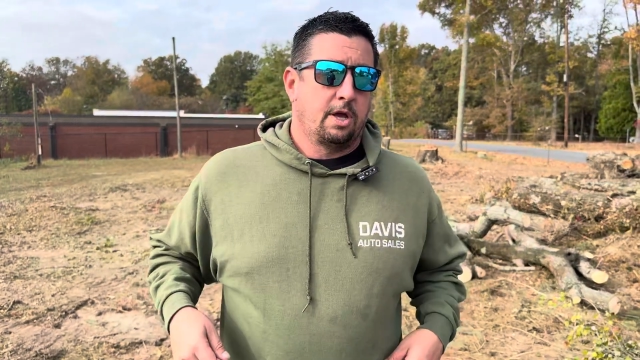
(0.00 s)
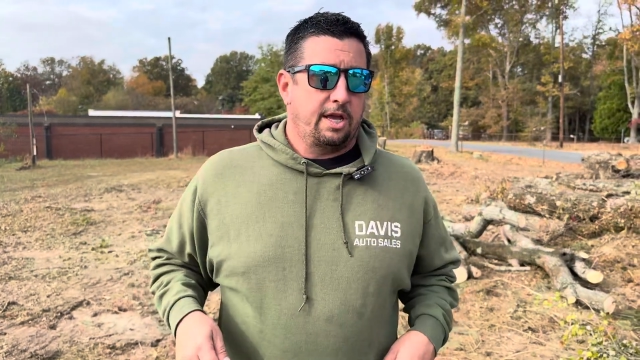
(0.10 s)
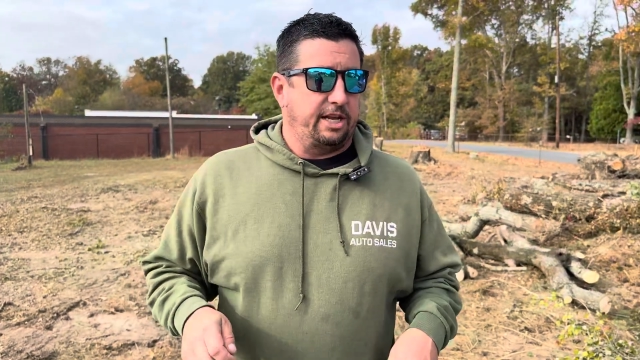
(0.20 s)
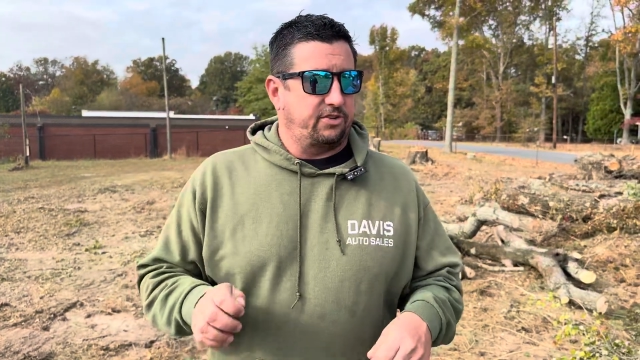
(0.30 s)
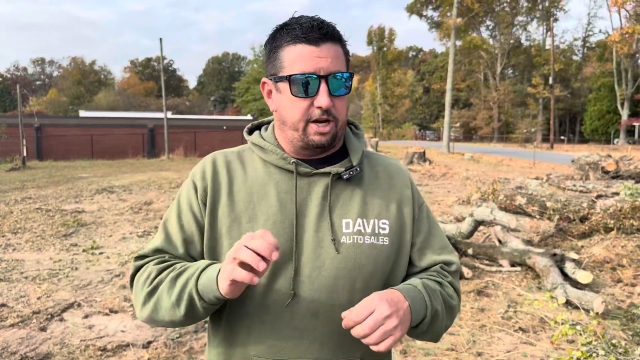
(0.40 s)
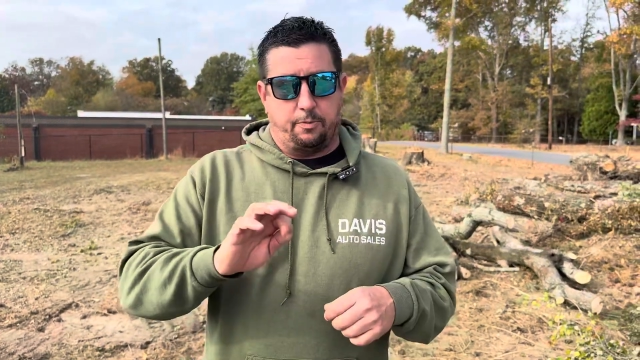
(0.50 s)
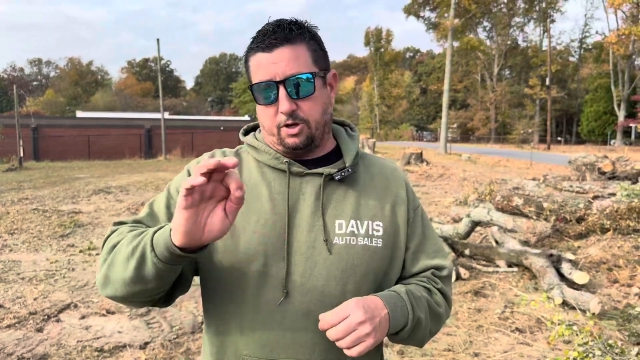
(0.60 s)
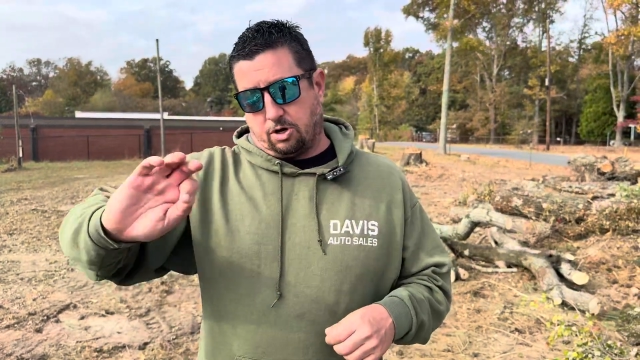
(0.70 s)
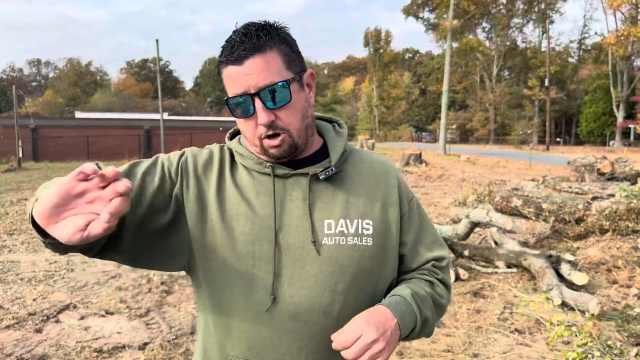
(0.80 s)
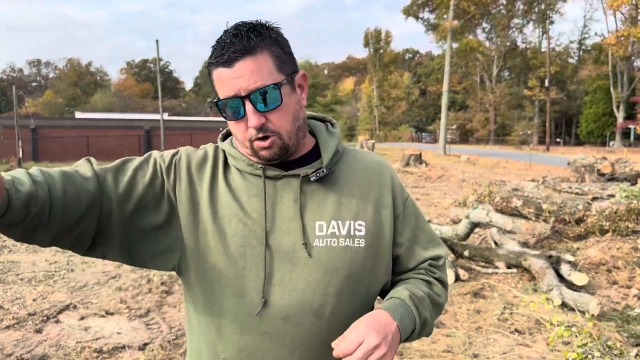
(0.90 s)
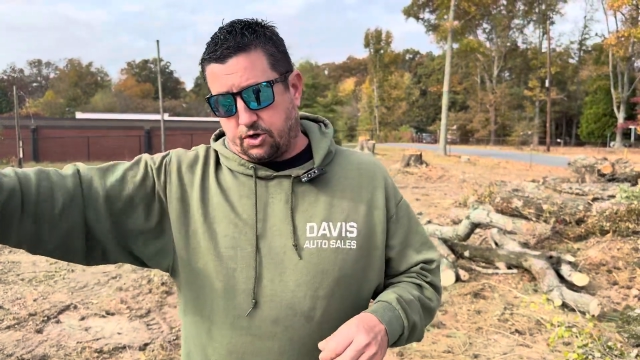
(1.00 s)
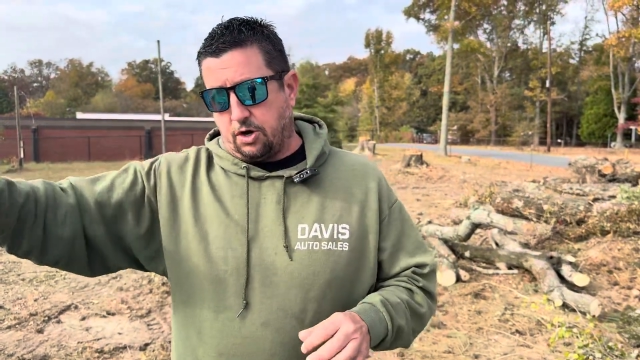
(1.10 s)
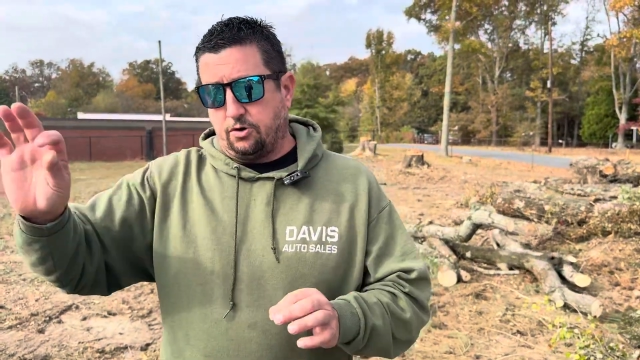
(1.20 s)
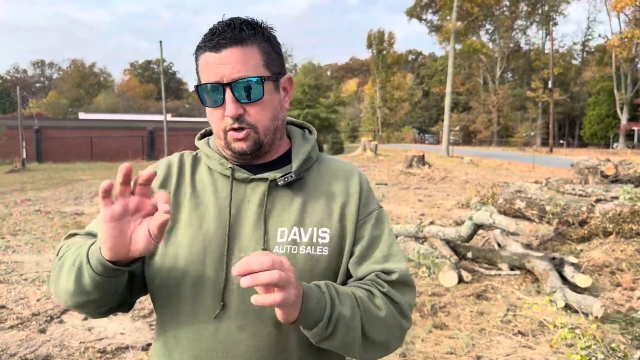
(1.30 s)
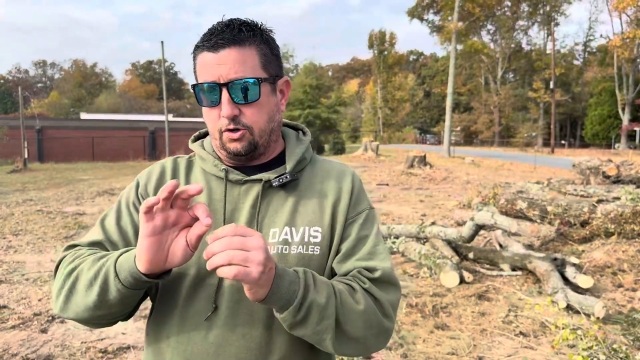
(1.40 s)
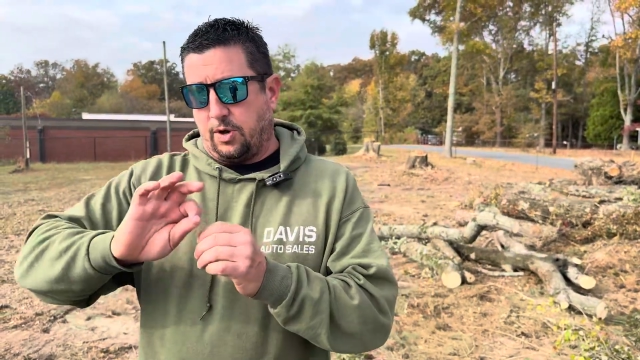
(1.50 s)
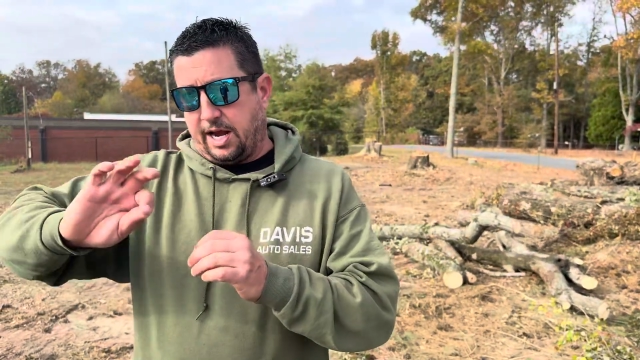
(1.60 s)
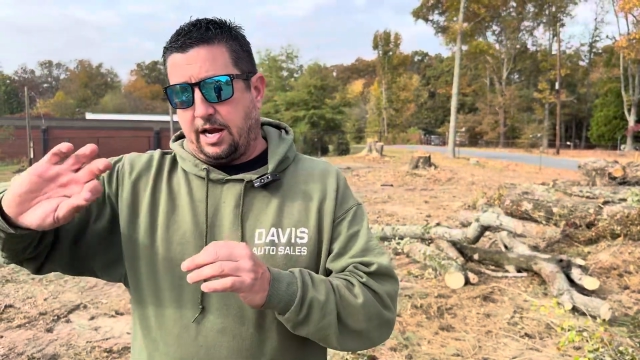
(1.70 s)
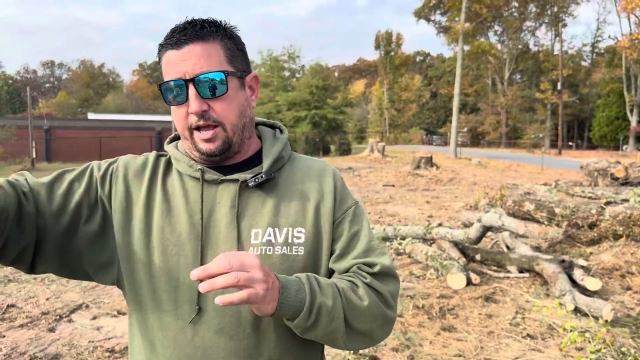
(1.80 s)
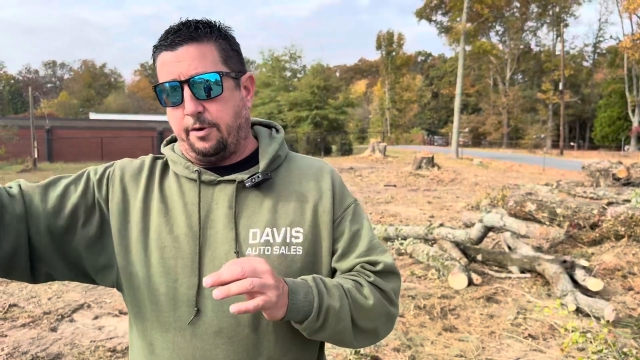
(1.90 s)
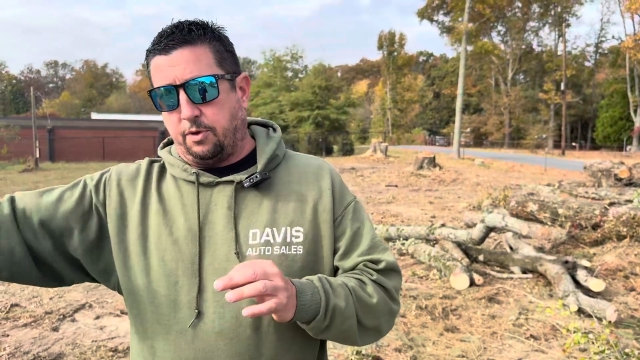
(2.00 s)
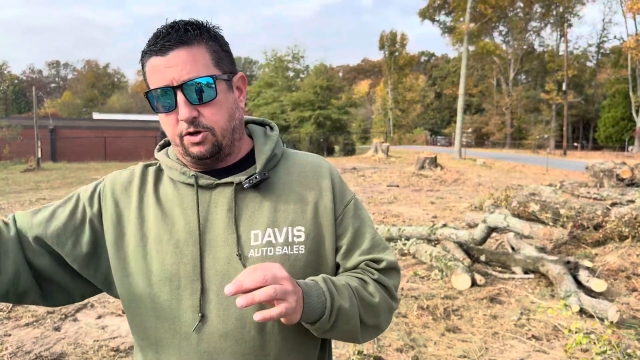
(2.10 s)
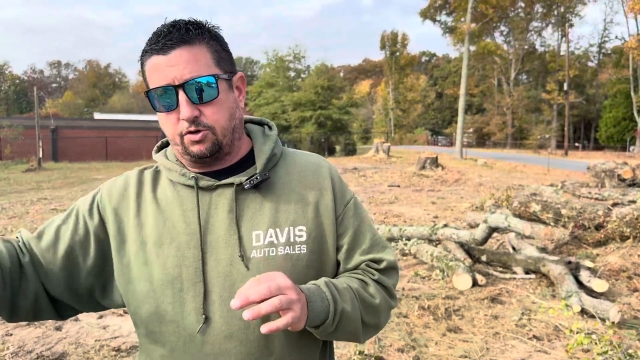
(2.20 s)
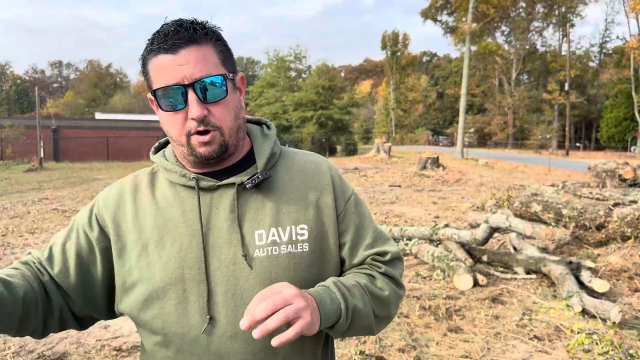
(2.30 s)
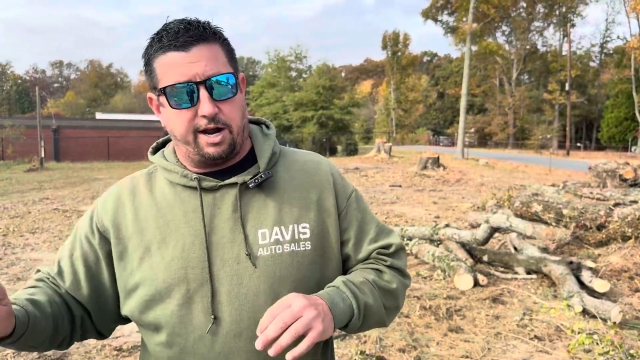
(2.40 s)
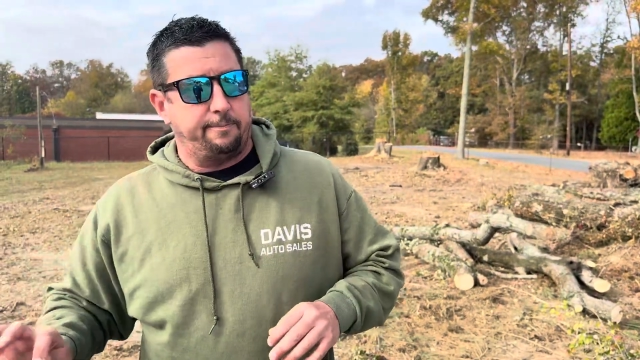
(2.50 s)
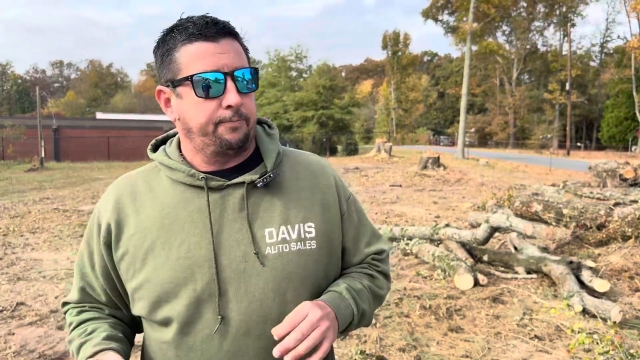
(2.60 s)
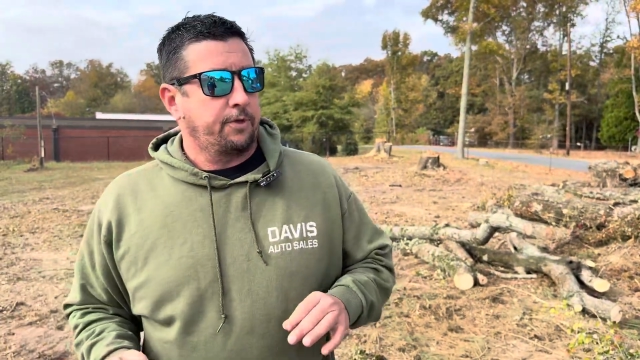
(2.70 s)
He'd set up at the car shows and do hand-laid pinstripe.